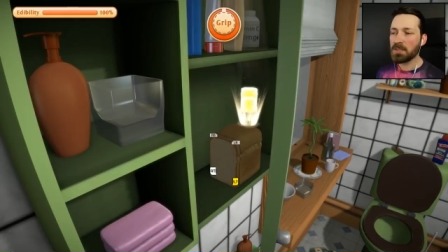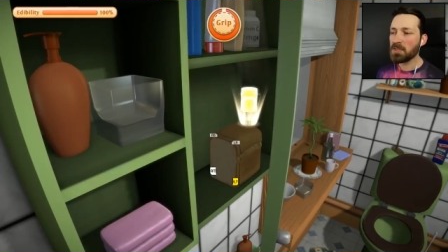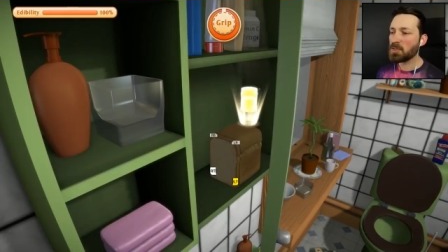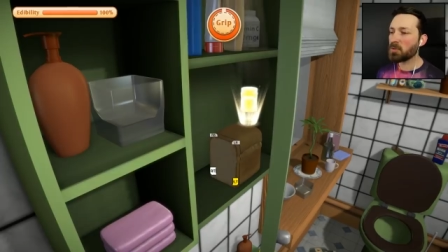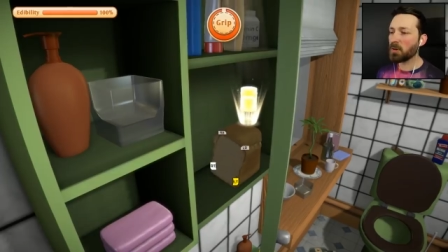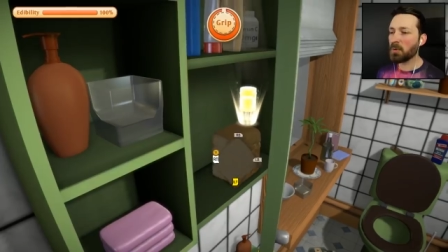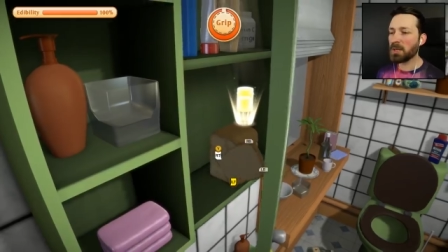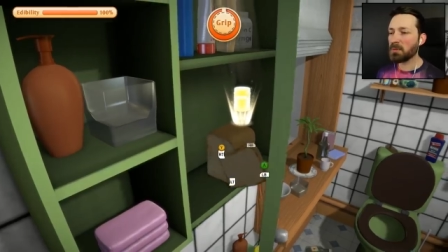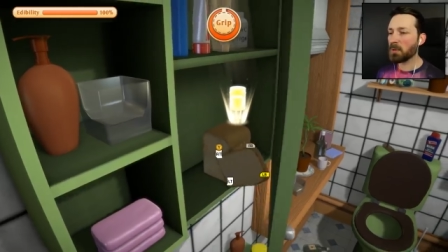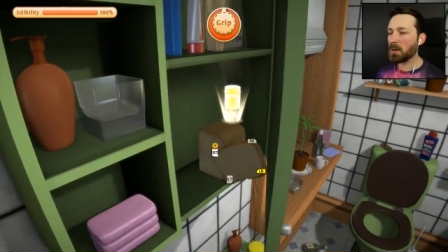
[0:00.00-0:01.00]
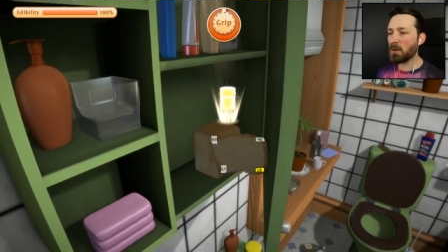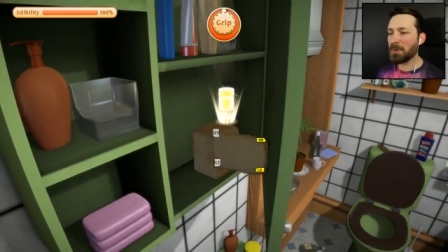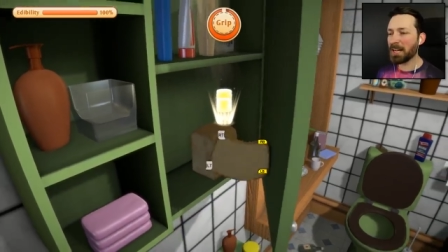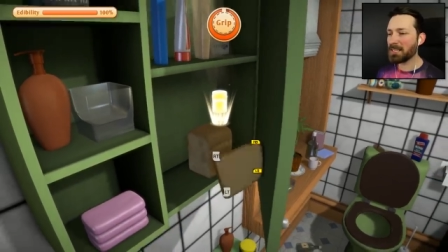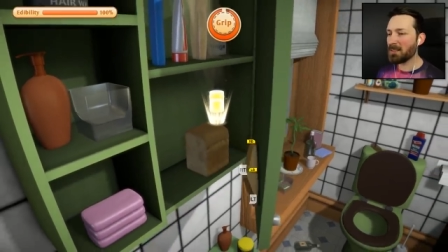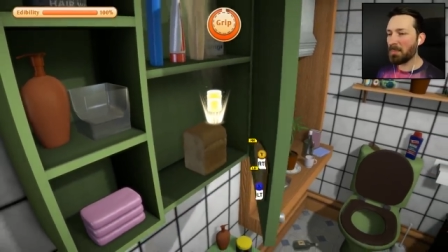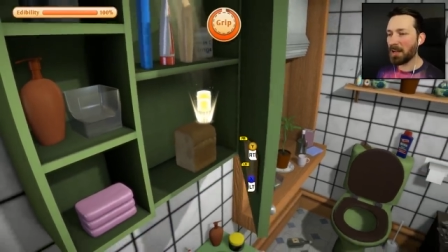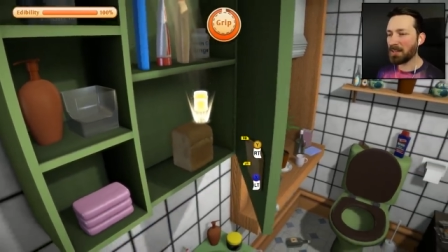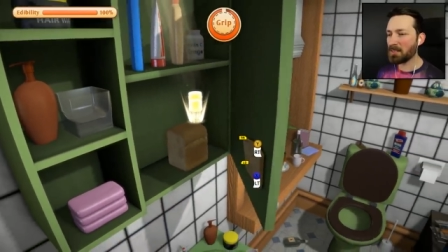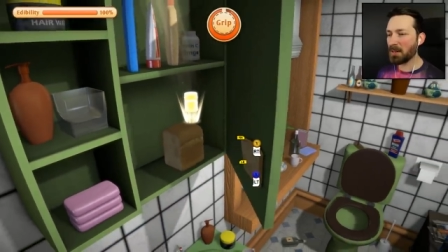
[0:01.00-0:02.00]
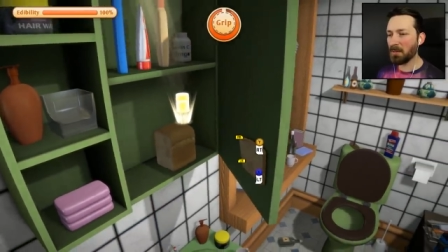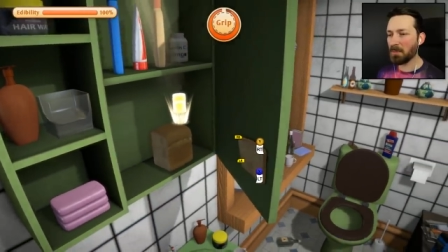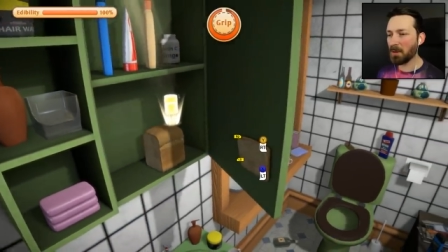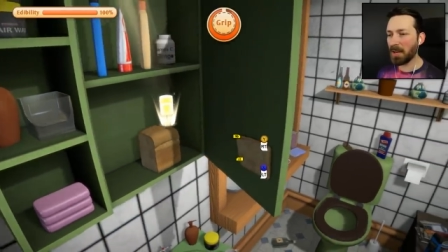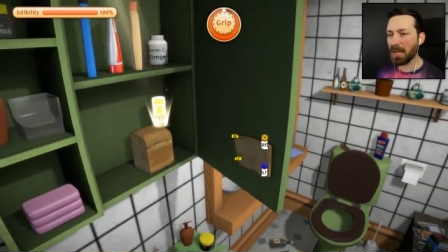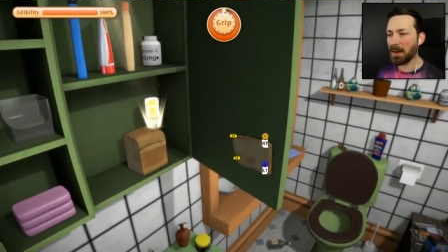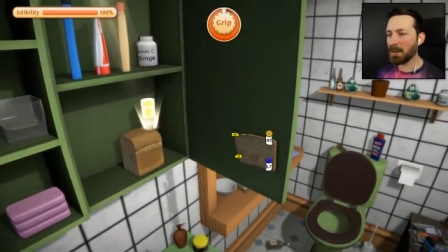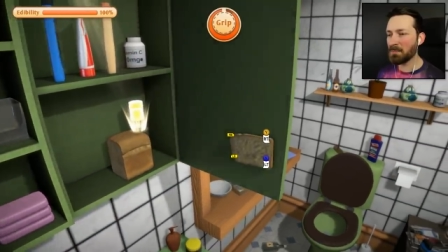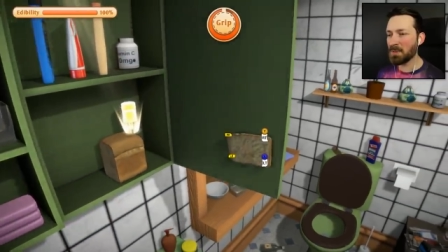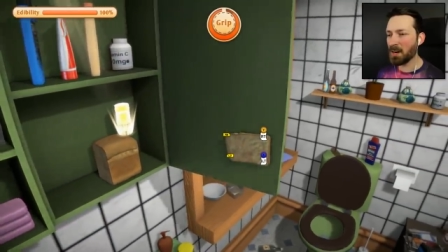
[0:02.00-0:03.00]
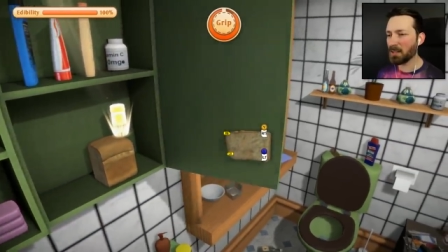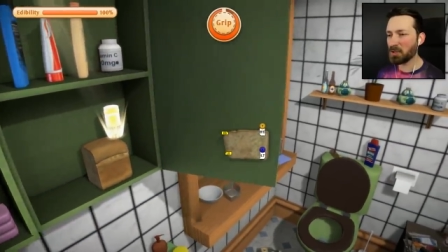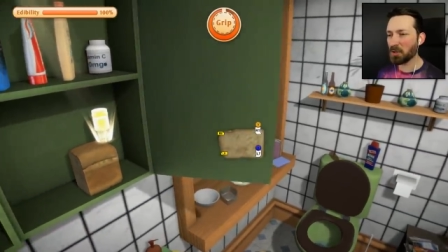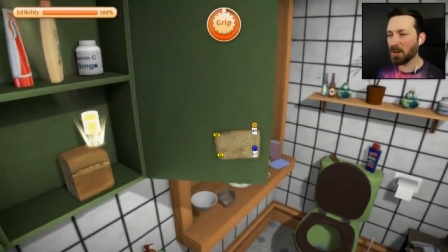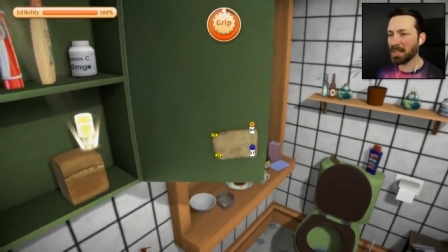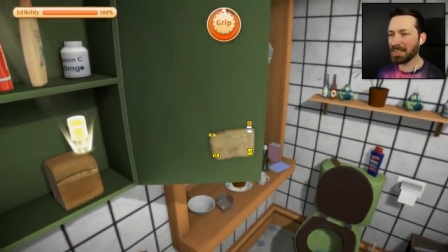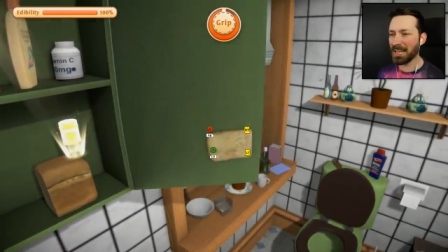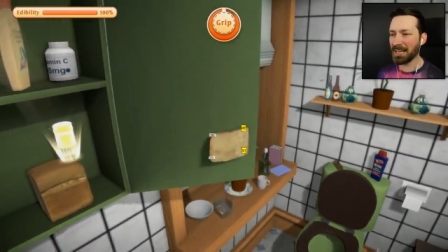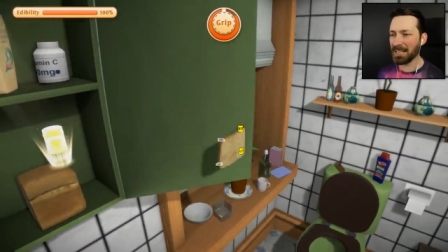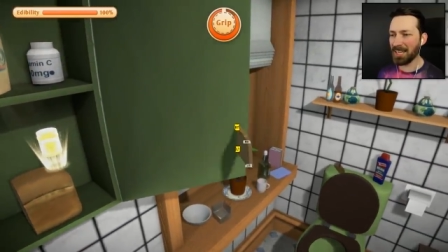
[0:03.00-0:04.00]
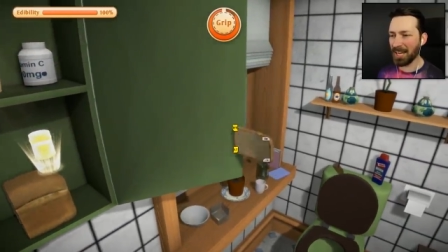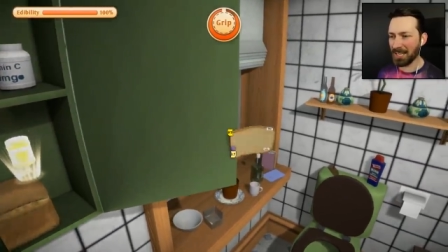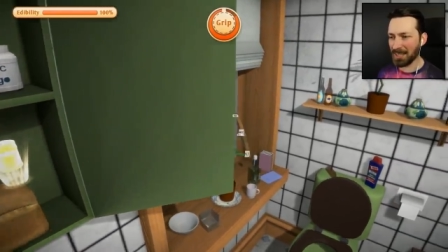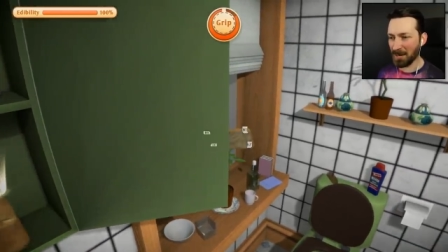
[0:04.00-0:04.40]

Screw it. We're going back to the bathtub. Okay, I am not trying that again.